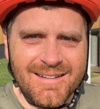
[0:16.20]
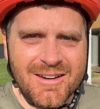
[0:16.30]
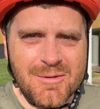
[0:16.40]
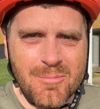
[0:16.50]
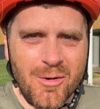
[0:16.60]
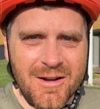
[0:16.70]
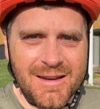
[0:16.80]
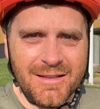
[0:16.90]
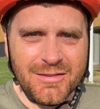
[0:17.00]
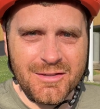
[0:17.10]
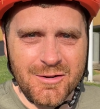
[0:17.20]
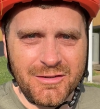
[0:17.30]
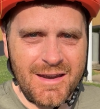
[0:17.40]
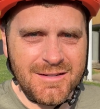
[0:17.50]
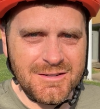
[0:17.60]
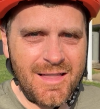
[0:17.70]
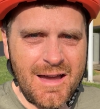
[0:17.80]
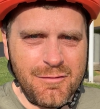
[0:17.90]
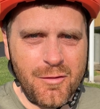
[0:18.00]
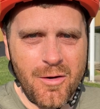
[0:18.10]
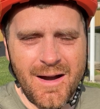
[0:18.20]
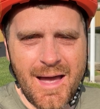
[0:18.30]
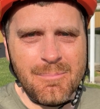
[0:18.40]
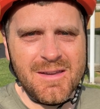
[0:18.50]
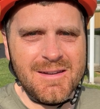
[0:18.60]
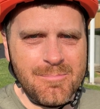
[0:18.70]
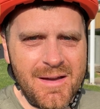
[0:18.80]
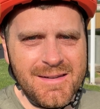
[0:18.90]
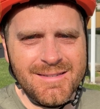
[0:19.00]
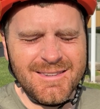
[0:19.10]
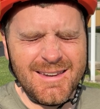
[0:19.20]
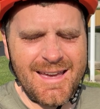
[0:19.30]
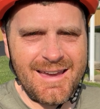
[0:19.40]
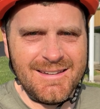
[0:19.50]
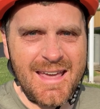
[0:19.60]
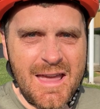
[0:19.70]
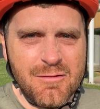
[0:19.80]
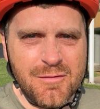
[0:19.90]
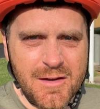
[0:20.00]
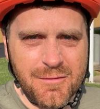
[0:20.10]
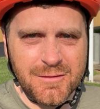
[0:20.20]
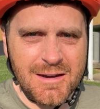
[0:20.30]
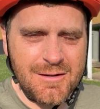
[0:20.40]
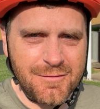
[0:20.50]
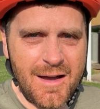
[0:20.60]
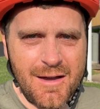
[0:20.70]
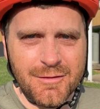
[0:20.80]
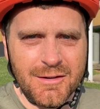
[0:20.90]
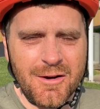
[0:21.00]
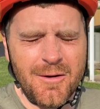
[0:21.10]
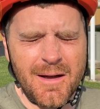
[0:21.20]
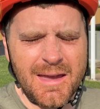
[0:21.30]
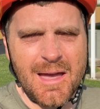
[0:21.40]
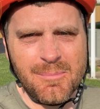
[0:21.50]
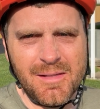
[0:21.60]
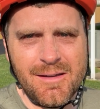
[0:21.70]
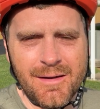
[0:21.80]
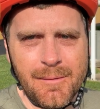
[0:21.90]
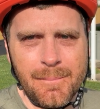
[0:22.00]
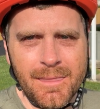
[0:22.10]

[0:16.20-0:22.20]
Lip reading: Good morning, it's Thursday, July 4, Happy Independence Day, day 50, 50, I can't believe it.